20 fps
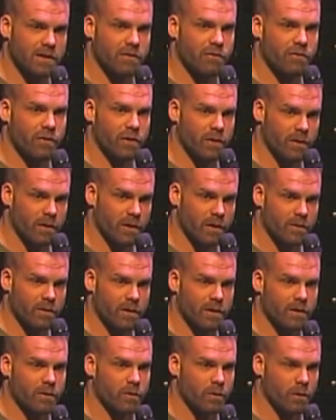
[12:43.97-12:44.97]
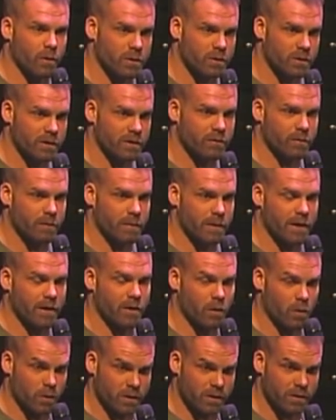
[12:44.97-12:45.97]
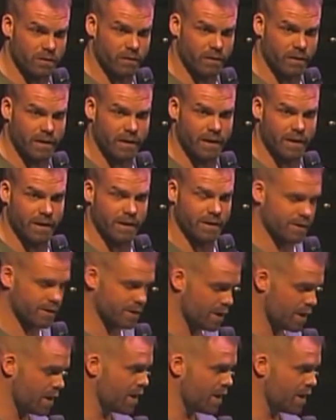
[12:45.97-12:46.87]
fuel out there, groceries for me, groceries for the kids.